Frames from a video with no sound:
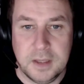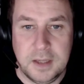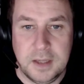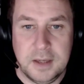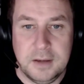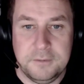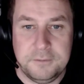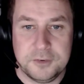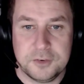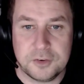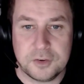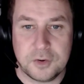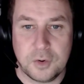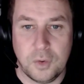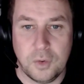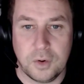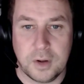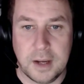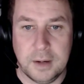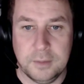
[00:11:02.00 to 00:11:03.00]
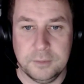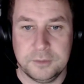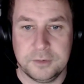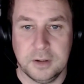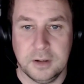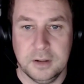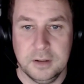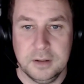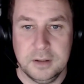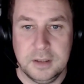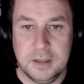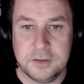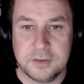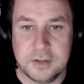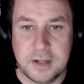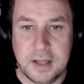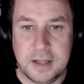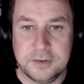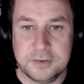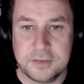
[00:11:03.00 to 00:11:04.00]
If score counter
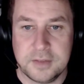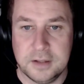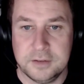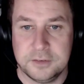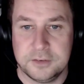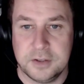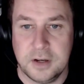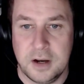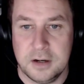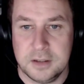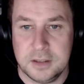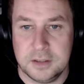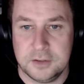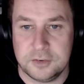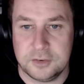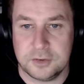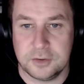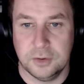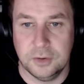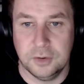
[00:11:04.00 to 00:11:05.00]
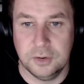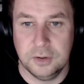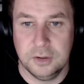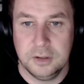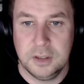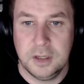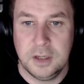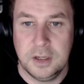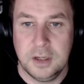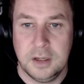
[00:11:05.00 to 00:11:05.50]
is less than target score